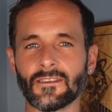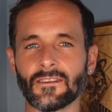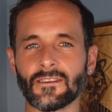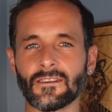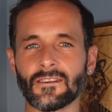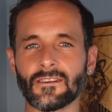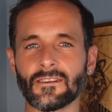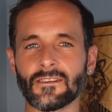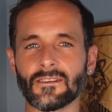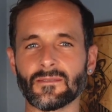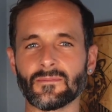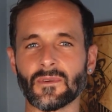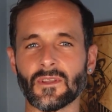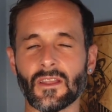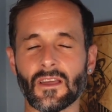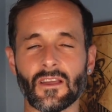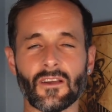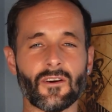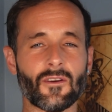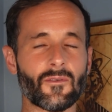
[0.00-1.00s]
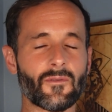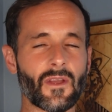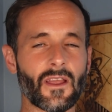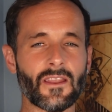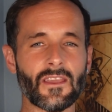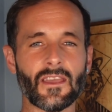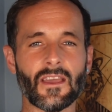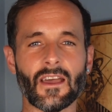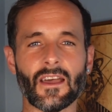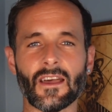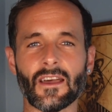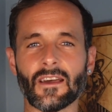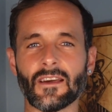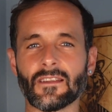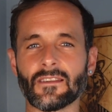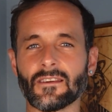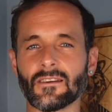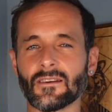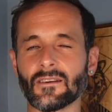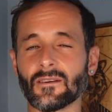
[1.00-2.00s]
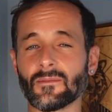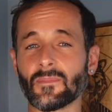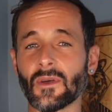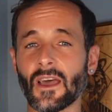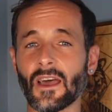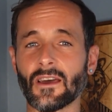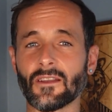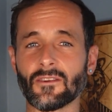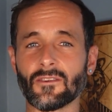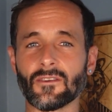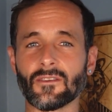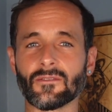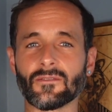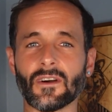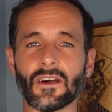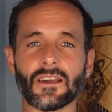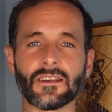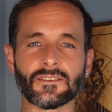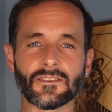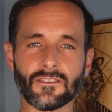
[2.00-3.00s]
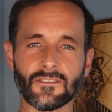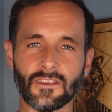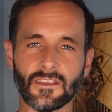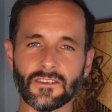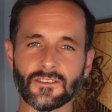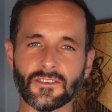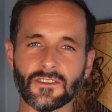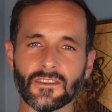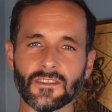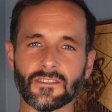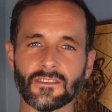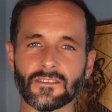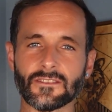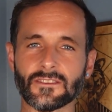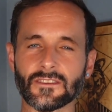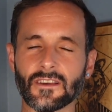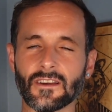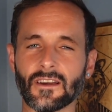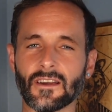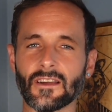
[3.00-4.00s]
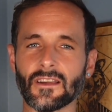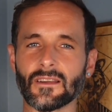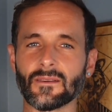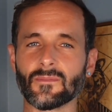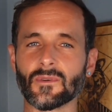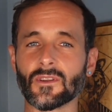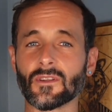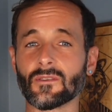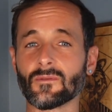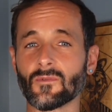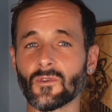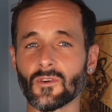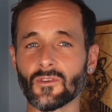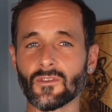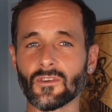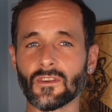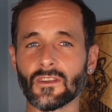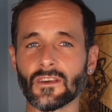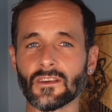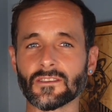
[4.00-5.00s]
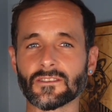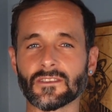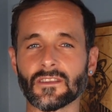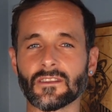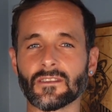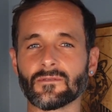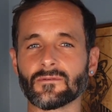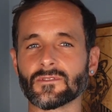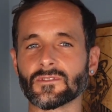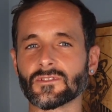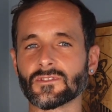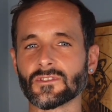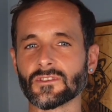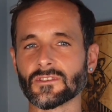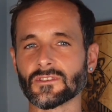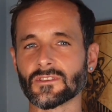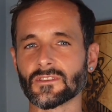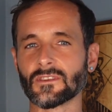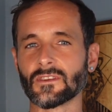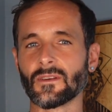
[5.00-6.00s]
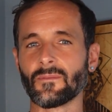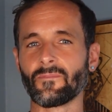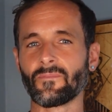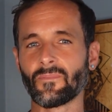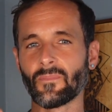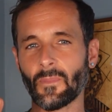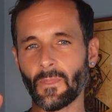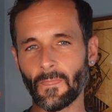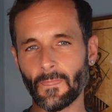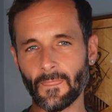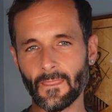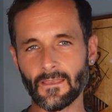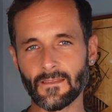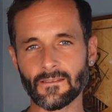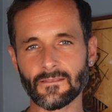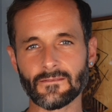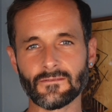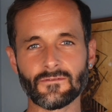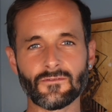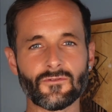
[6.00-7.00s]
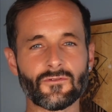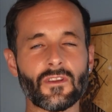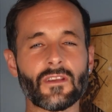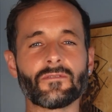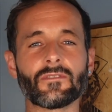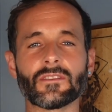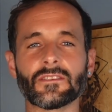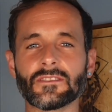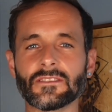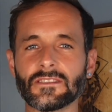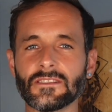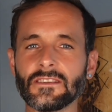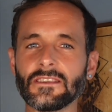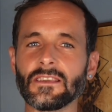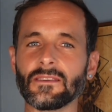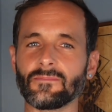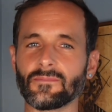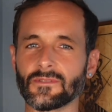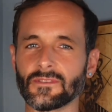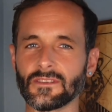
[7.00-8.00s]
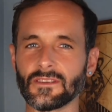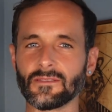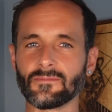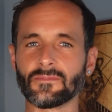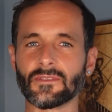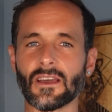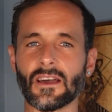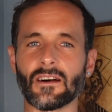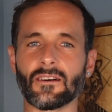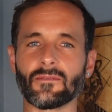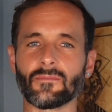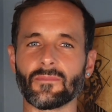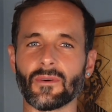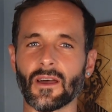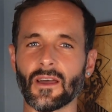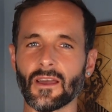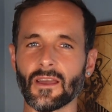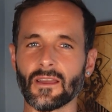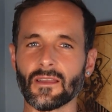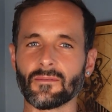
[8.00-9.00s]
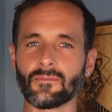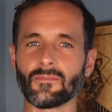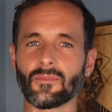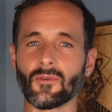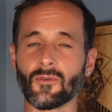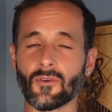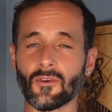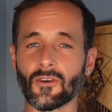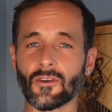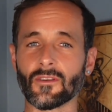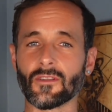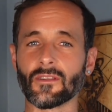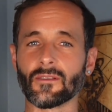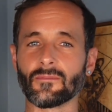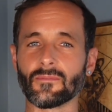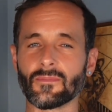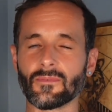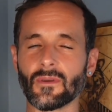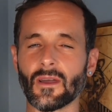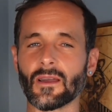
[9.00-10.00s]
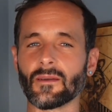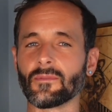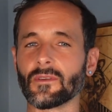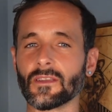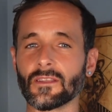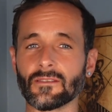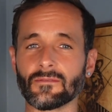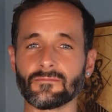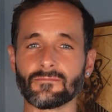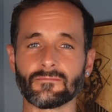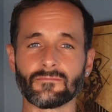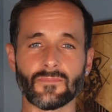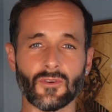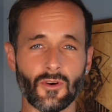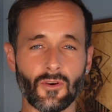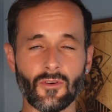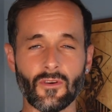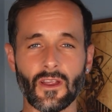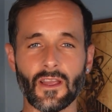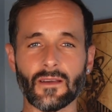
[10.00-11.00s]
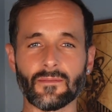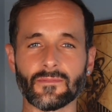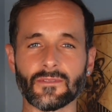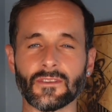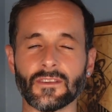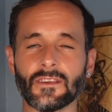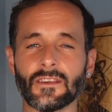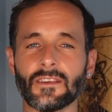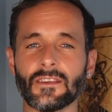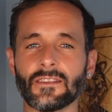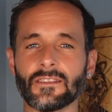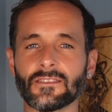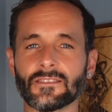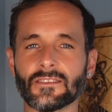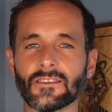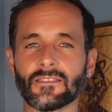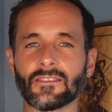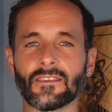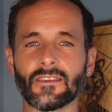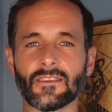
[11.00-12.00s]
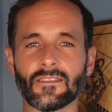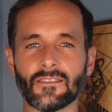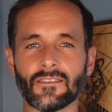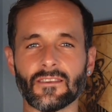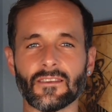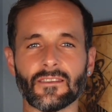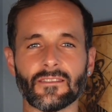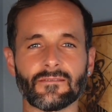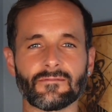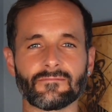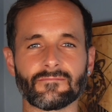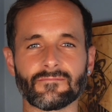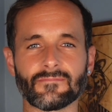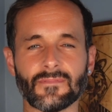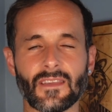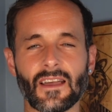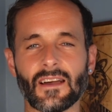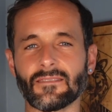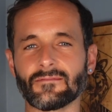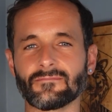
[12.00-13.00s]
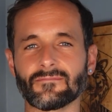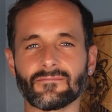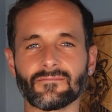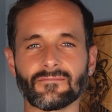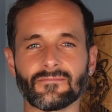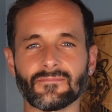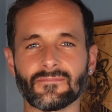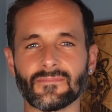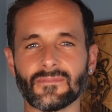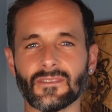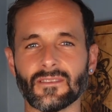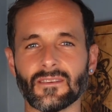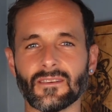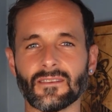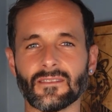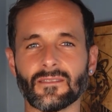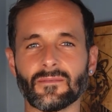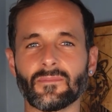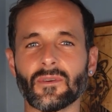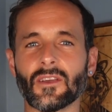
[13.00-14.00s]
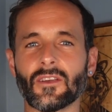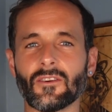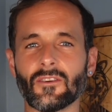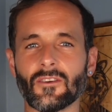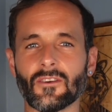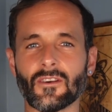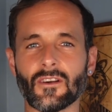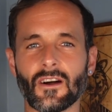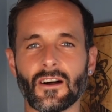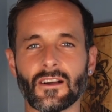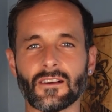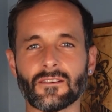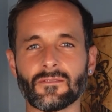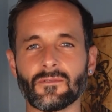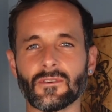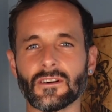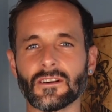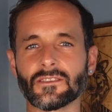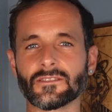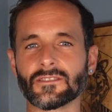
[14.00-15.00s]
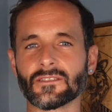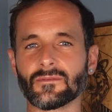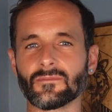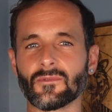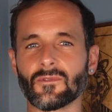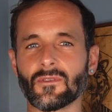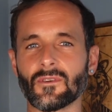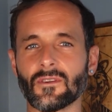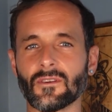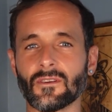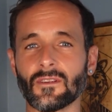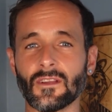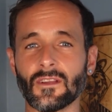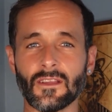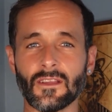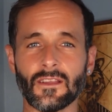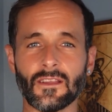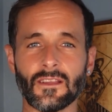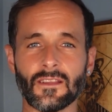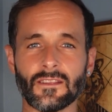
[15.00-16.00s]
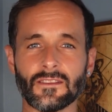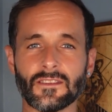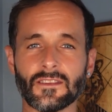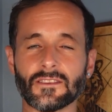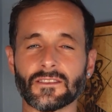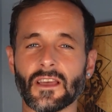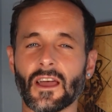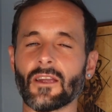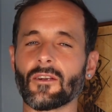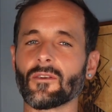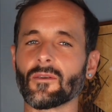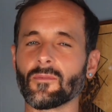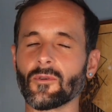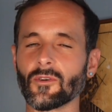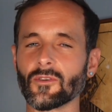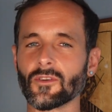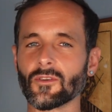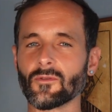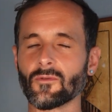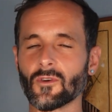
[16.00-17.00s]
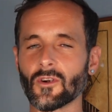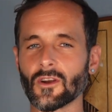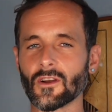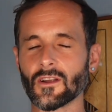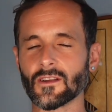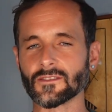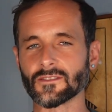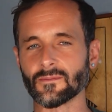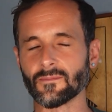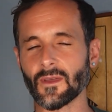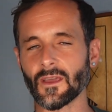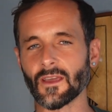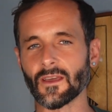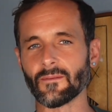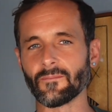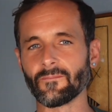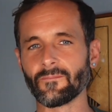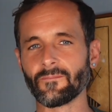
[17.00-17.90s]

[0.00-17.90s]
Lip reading: And I already had a pattern of isolation at this time and unworthiness, and it was just driven deep down by porn and by being programmed to think that, the bigger your cock was, the more desirable you were as a man.